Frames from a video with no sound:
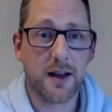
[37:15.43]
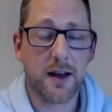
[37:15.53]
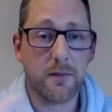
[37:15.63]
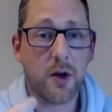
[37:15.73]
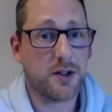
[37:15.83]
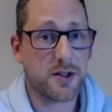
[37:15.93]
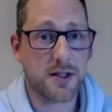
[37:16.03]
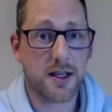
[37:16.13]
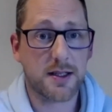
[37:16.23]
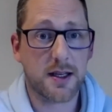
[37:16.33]
not just
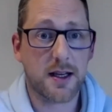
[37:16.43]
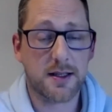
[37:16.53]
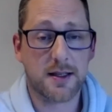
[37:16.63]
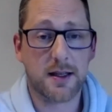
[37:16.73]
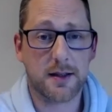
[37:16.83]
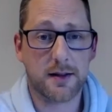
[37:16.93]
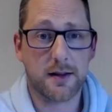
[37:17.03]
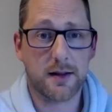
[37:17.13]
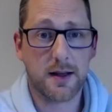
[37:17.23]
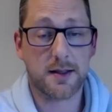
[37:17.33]
as
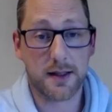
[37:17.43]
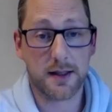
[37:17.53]
a